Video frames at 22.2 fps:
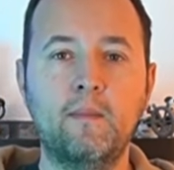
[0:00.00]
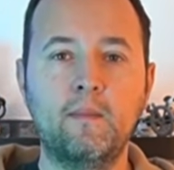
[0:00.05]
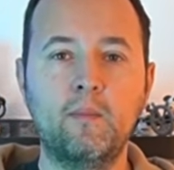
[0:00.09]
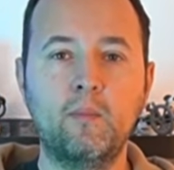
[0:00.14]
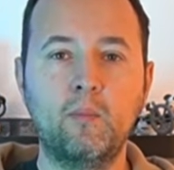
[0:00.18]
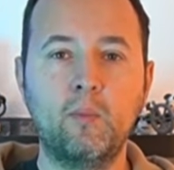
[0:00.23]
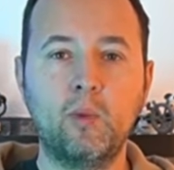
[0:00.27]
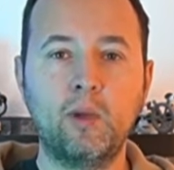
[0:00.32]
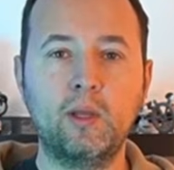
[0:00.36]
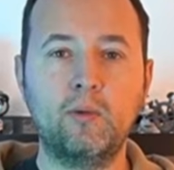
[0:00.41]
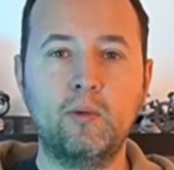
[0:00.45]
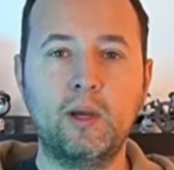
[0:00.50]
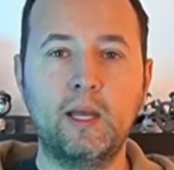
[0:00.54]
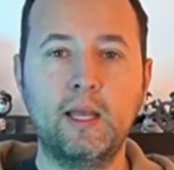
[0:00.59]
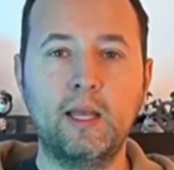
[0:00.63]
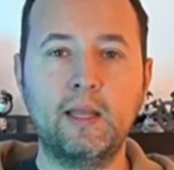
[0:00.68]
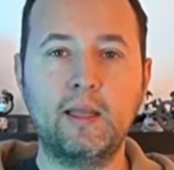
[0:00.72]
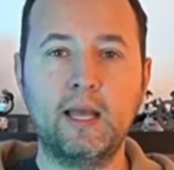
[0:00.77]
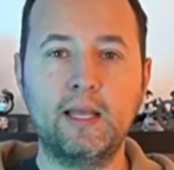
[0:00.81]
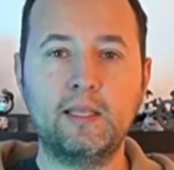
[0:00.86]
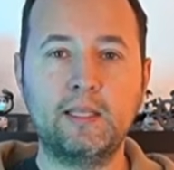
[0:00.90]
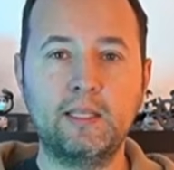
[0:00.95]
What it
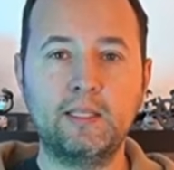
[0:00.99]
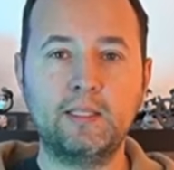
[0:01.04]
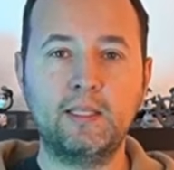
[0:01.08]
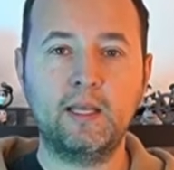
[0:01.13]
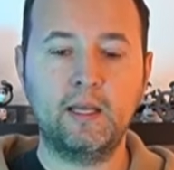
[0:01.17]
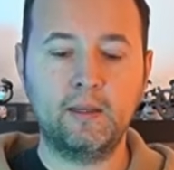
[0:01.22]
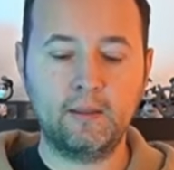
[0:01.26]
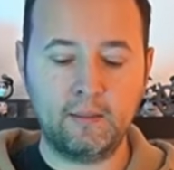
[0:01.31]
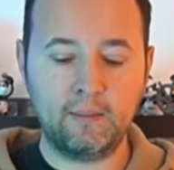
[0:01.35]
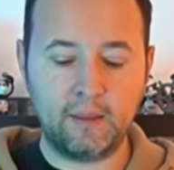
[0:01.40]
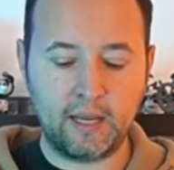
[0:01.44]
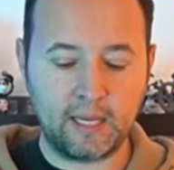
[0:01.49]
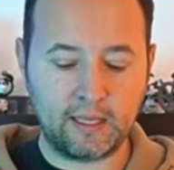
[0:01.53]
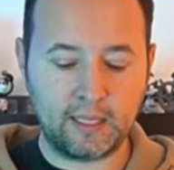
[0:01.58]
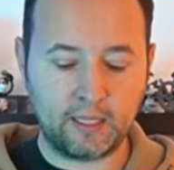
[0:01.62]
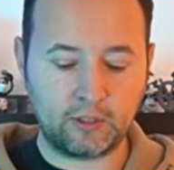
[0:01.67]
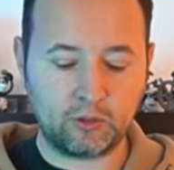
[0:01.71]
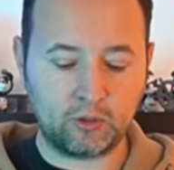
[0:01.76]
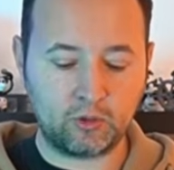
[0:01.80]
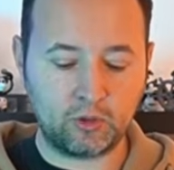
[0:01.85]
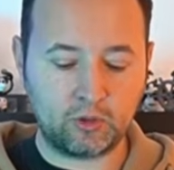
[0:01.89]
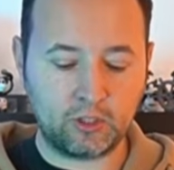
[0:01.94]
recognizes there, and
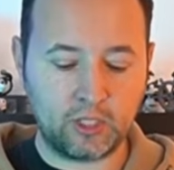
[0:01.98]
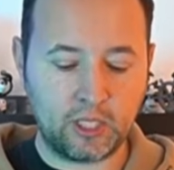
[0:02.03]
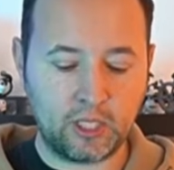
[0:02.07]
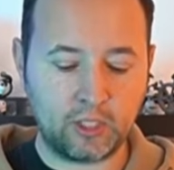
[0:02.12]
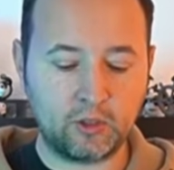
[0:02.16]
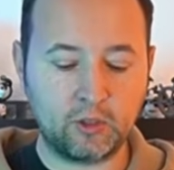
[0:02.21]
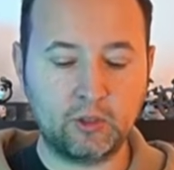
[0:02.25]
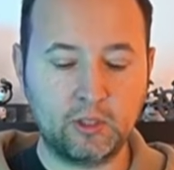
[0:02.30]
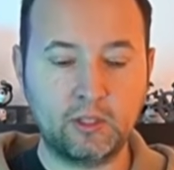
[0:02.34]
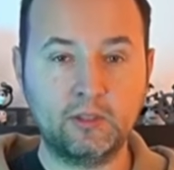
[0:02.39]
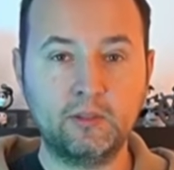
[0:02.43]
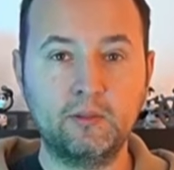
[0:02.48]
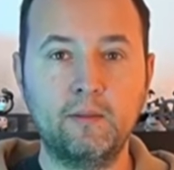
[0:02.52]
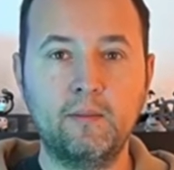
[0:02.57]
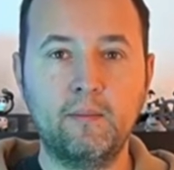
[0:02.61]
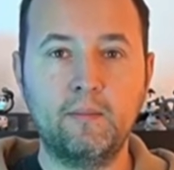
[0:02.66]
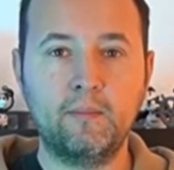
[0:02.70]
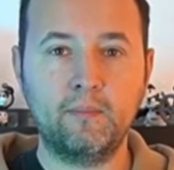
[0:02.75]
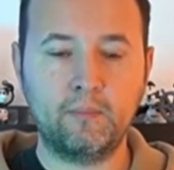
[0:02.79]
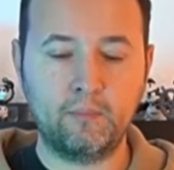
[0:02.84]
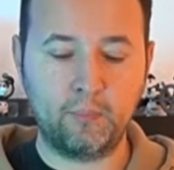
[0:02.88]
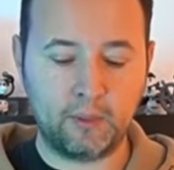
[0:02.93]
then you could click on it,
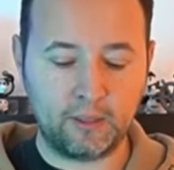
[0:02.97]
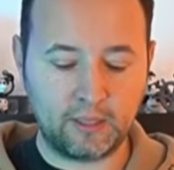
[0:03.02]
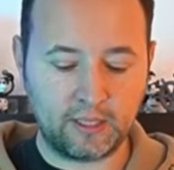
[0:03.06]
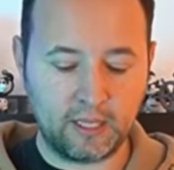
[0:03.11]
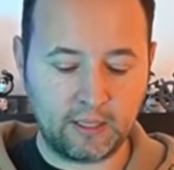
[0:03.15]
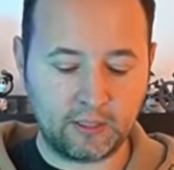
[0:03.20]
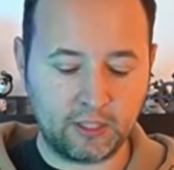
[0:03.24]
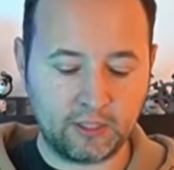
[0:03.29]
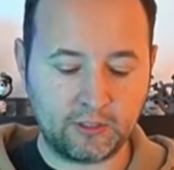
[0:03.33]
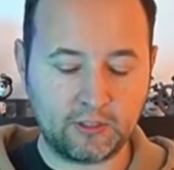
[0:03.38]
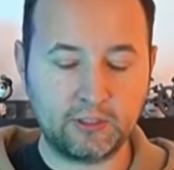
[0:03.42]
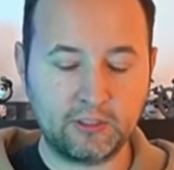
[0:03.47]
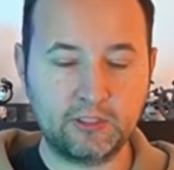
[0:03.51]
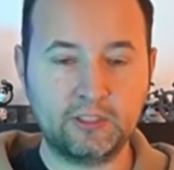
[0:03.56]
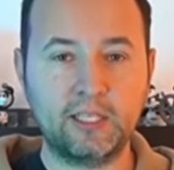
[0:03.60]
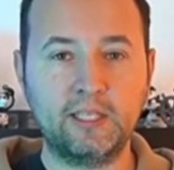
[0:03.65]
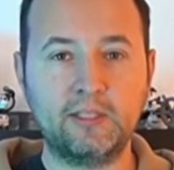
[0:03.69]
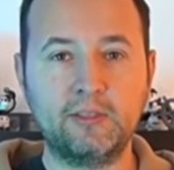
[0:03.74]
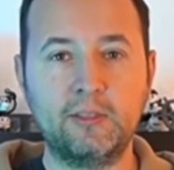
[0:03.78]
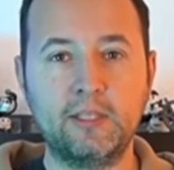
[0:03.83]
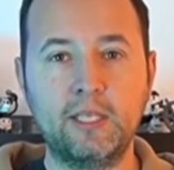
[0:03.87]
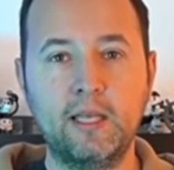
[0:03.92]
but that doesn't
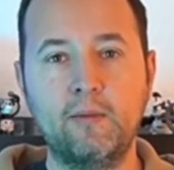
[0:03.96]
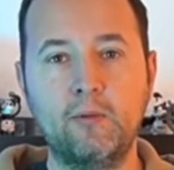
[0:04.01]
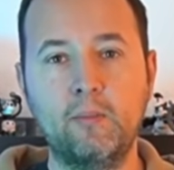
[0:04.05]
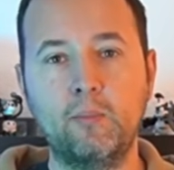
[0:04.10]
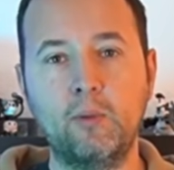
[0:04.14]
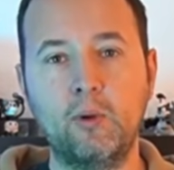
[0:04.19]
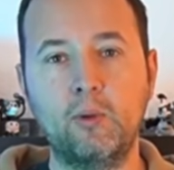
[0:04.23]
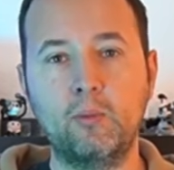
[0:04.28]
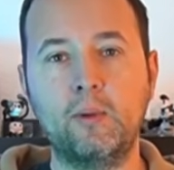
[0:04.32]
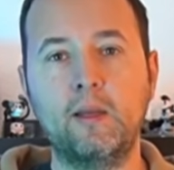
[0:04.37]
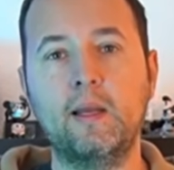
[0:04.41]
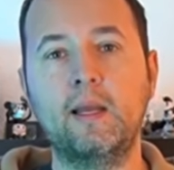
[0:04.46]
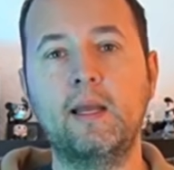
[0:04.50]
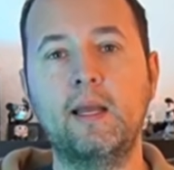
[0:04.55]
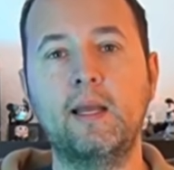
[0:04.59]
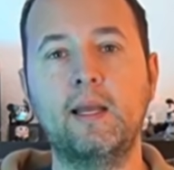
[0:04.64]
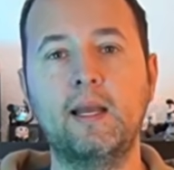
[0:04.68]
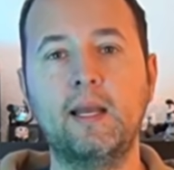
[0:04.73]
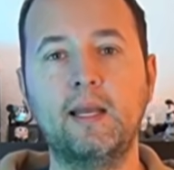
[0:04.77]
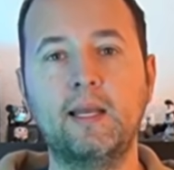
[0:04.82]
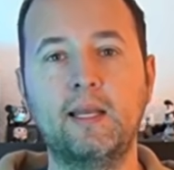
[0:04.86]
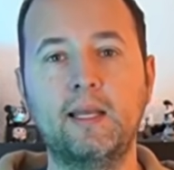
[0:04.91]
stay saved
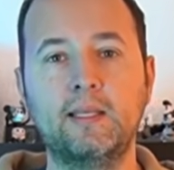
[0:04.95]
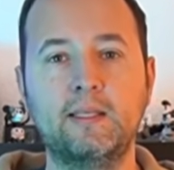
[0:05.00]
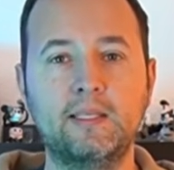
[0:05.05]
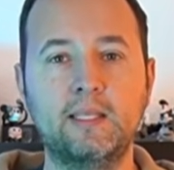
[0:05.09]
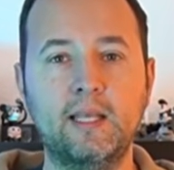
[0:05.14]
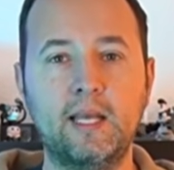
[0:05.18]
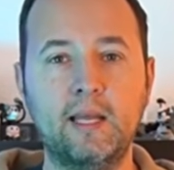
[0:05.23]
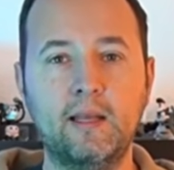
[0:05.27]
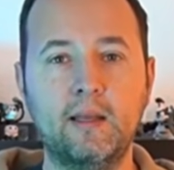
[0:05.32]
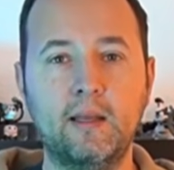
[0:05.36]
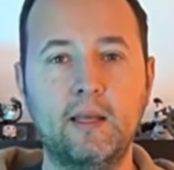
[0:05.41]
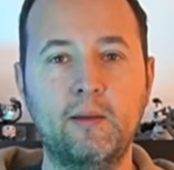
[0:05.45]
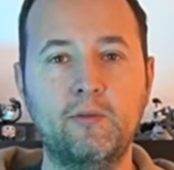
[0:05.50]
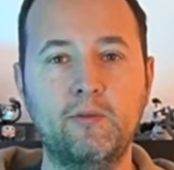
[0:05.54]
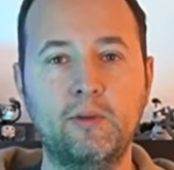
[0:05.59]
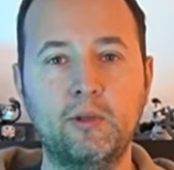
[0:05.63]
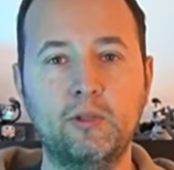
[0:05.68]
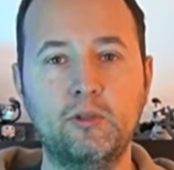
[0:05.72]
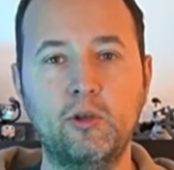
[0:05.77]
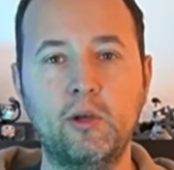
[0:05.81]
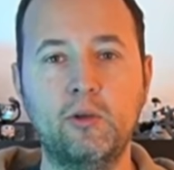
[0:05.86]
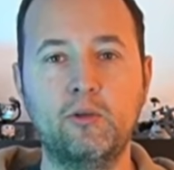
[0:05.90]
permanently. Instead, if
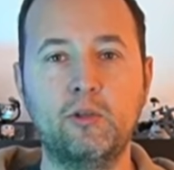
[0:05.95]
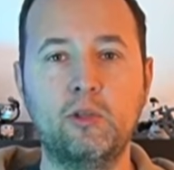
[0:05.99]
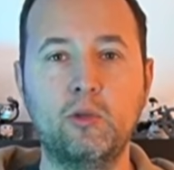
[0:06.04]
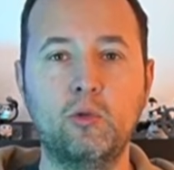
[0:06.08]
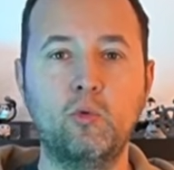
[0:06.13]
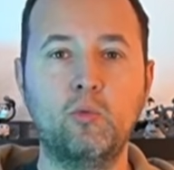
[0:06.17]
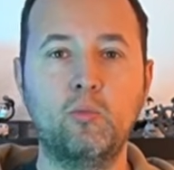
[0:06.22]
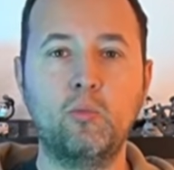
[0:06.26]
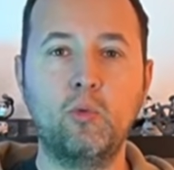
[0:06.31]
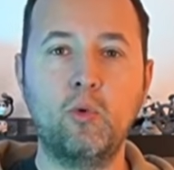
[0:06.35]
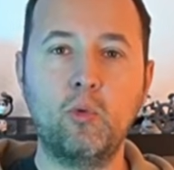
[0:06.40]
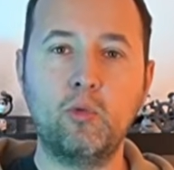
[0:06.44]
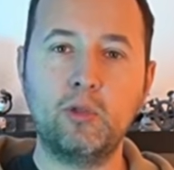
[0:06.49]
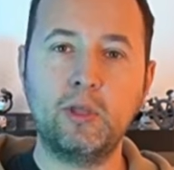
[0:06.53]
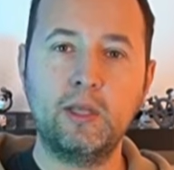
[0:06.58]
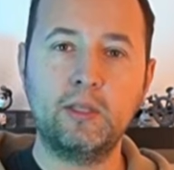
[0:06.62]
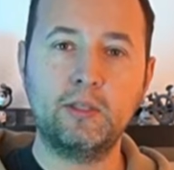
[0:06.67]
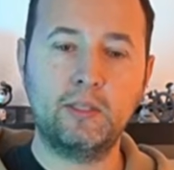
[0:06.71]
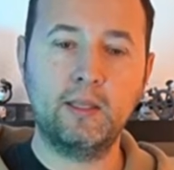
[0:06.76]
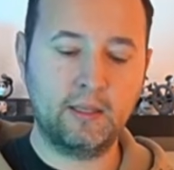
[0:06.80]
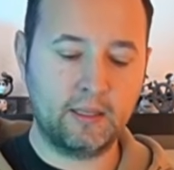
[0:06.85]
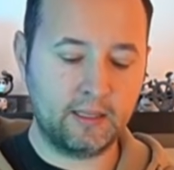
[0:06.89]
it starts a new
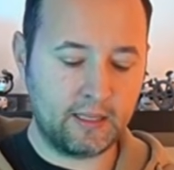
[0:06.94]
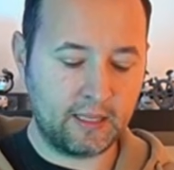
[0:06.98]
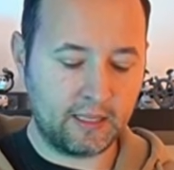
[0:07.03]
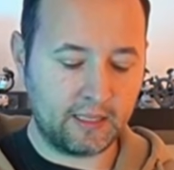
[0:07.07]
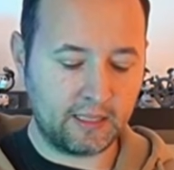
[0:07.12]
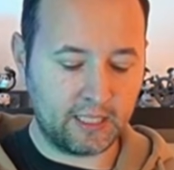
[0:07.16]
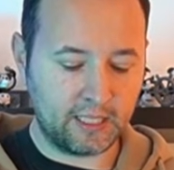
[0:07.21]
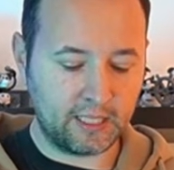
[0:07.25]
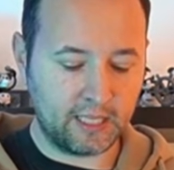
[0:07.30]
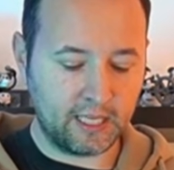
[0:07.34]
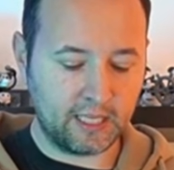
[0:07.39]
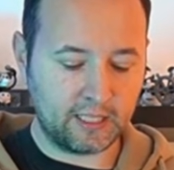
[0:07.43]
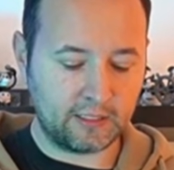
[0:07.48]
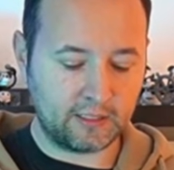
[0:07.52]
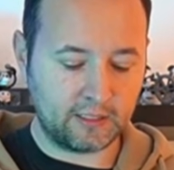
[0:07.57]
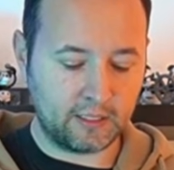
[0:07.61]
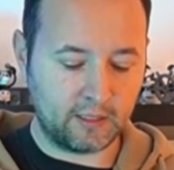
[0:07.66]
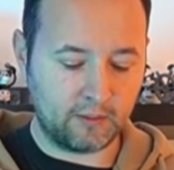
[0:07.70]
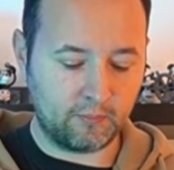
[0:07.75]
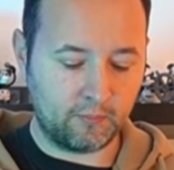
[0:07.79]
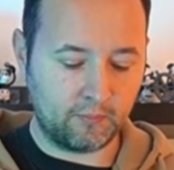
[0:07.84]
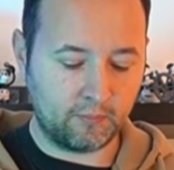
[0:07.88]
process, it deletes
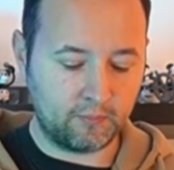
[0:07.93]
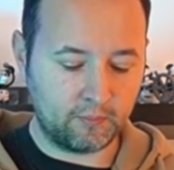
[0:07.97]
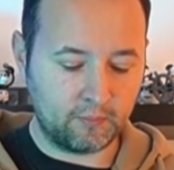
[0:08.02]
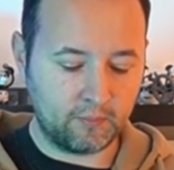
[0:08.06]
them.